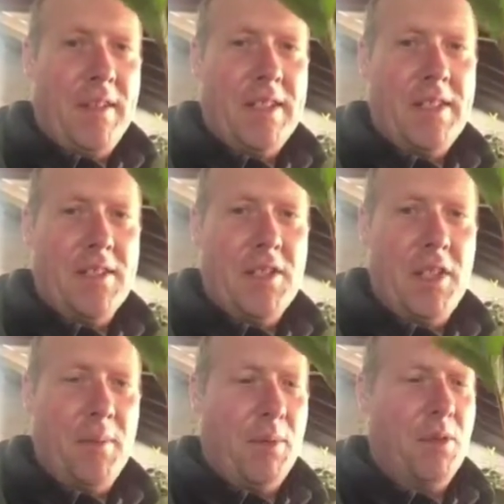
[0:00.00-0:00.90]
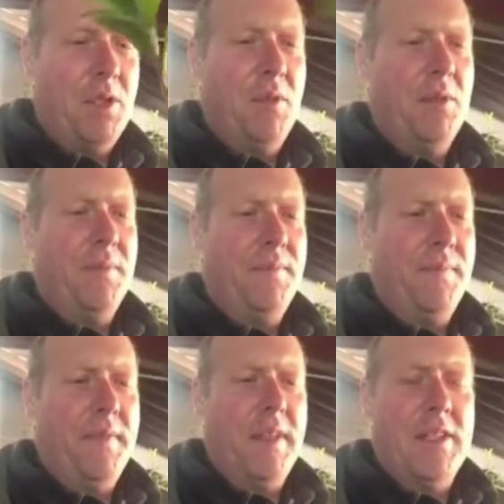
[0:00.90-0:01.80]
this is a terminal shoot.
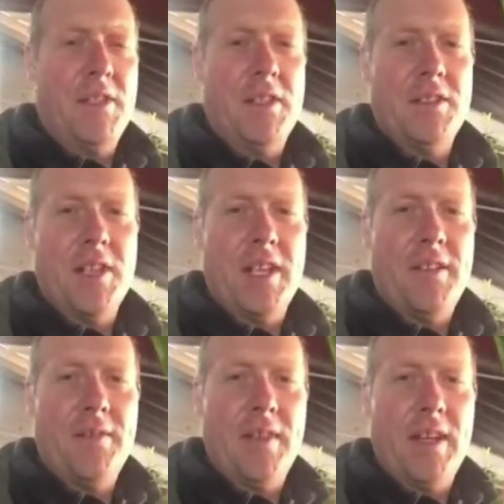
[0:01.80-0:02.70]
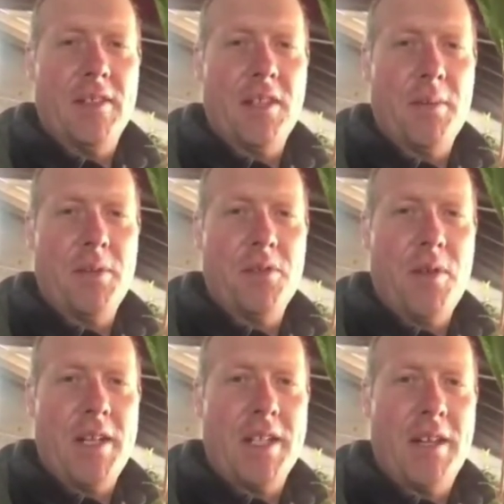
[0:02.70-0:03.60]
As you can see, it's coming
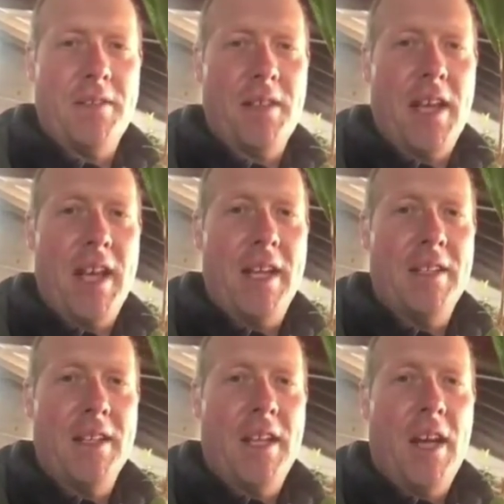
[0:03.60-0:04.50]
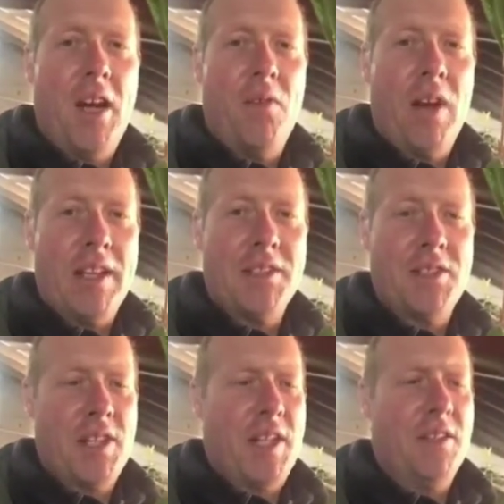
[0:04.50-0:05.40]
straight out of the end of
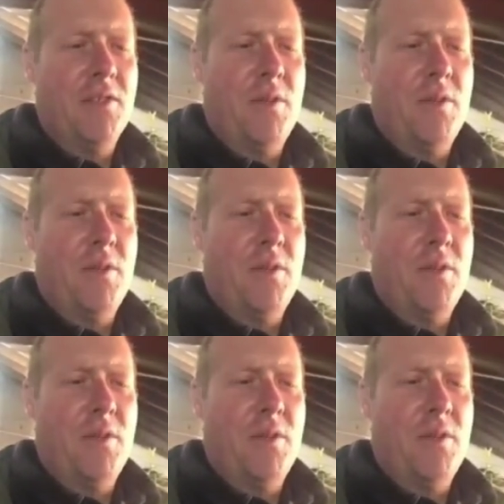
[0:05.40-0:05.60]
last year's